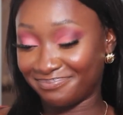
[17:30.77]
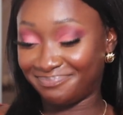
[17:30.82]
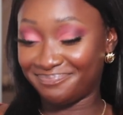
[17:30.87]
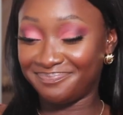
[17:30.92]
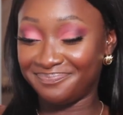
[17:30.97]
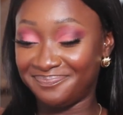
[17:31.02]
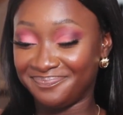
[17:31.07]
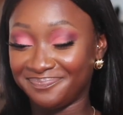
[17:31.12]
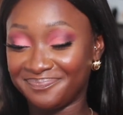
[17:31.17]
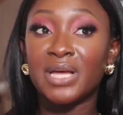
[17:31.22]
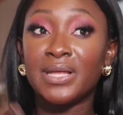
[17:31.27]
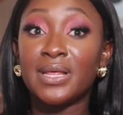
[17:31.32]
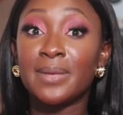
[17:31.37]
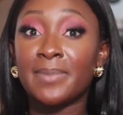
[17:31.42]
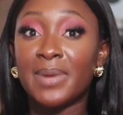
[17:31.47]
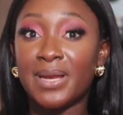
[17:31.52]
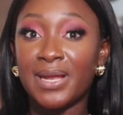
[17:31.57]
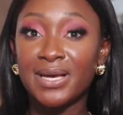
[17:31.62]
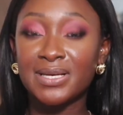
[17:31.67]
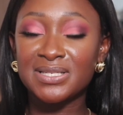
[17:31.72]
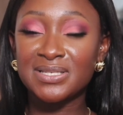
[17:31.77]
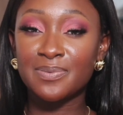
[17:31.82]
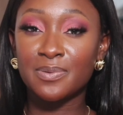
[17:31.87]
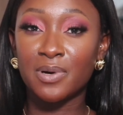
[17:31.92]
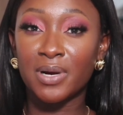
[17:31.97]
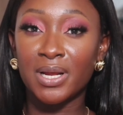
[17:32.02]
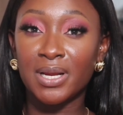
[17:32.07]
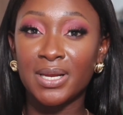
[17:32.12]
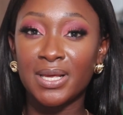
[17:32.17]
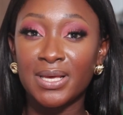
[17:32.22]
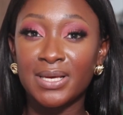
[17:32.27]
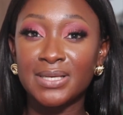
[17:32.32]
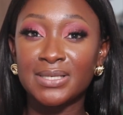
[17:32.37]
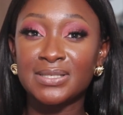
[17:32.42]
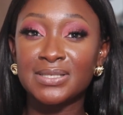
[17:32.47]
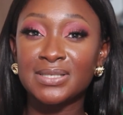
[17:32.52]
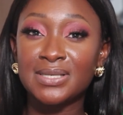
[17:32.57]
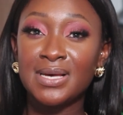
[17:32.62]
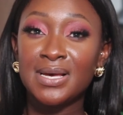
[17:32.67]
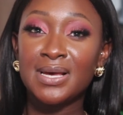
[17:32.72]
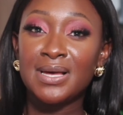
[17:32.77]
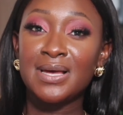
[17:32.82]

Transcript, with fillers: And then my next point is